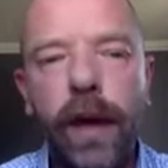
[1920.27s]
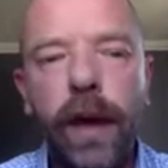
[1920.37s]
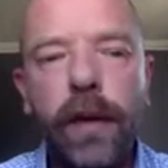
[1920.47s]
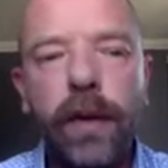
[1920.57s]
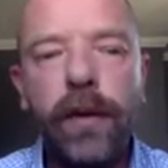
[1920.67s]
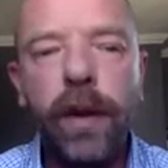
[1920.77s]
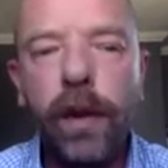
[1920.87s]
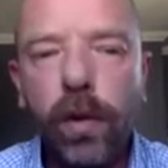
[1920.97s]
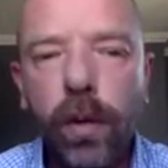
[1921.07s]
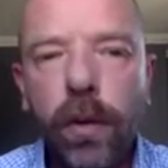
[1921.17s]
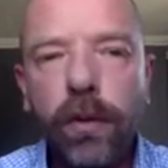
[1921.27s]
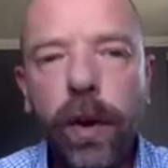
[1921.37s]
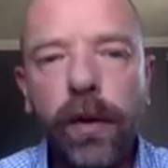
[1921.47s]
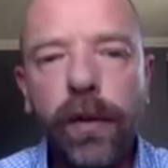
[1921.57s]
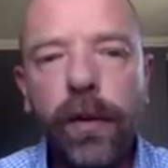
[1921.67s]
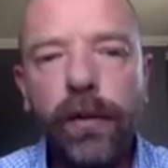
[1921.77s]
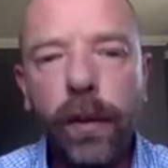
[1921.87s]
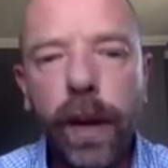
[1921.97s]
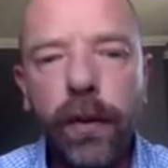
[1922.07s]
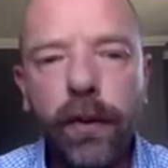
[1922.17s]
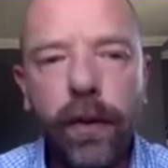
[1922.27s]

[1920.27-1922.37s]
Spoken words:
And there's an enormous wealth of information.